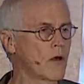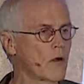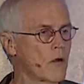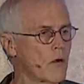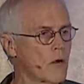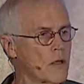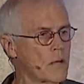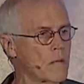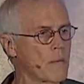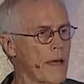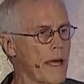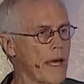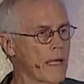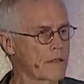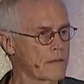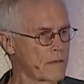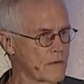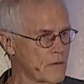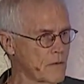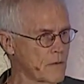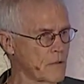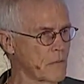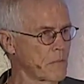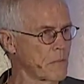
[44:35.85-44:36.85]
going back
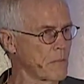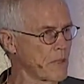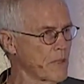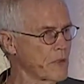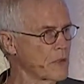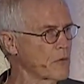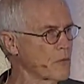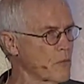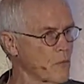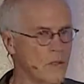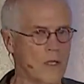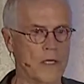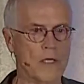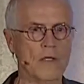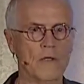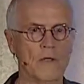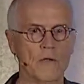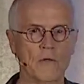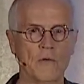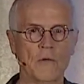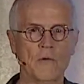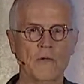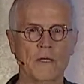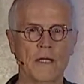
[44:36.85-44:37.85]
to the bigger we,
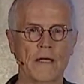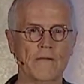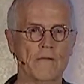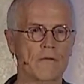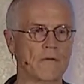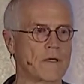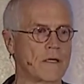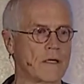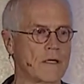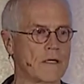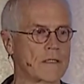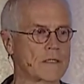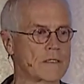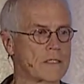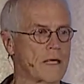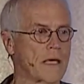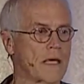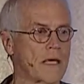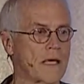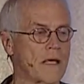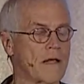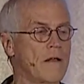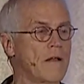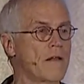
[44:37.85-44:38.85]
you and everyone else,
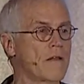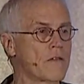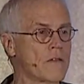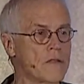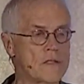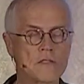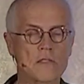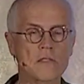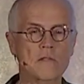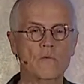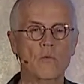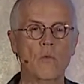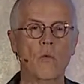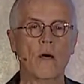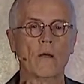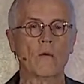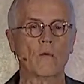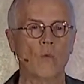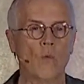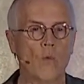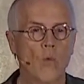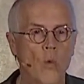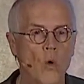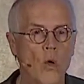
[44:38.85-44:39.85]
saying, This is
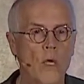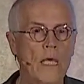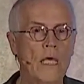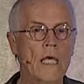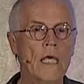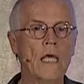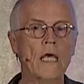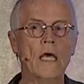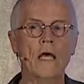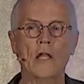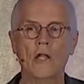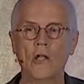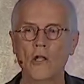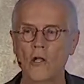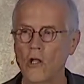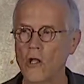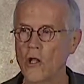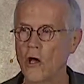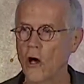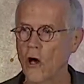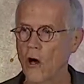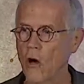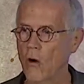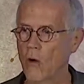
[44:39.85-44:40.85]
what we
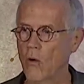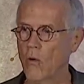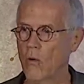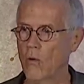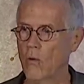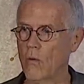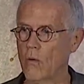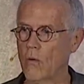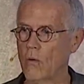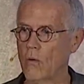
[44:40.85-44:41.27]
know.